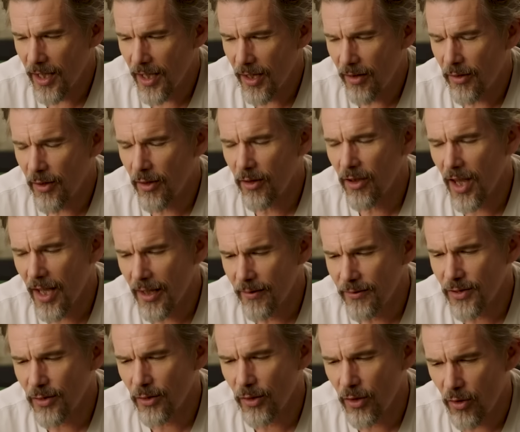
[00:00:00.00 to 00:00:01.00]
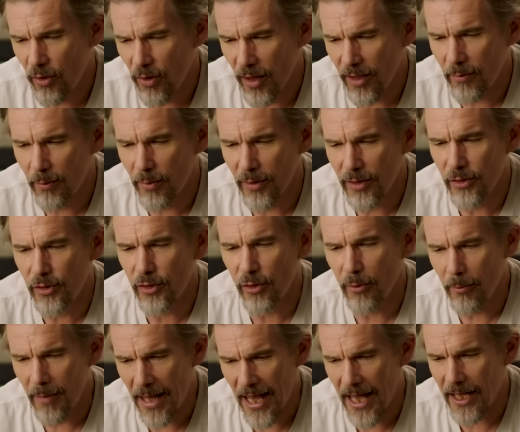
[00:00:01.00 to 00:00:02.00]
their lives are incredibly
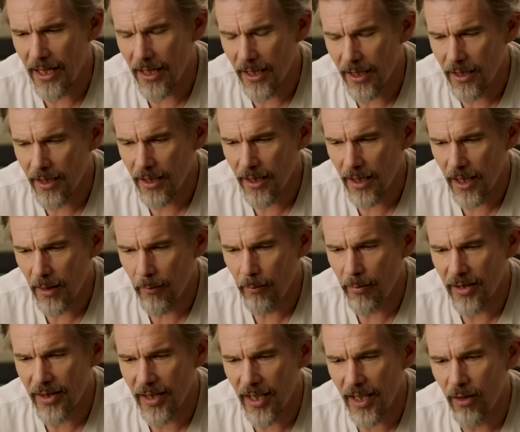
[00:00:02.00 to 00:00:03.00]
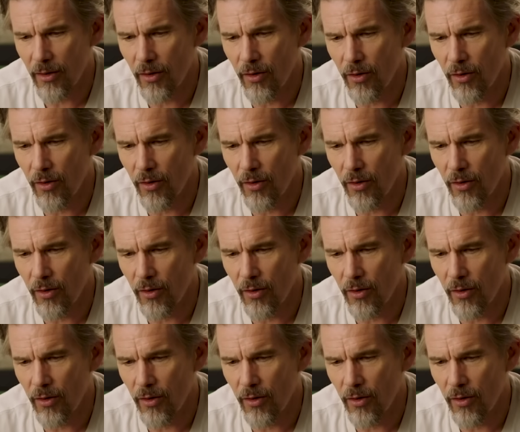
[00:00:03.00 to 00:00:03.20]
dramatic, but they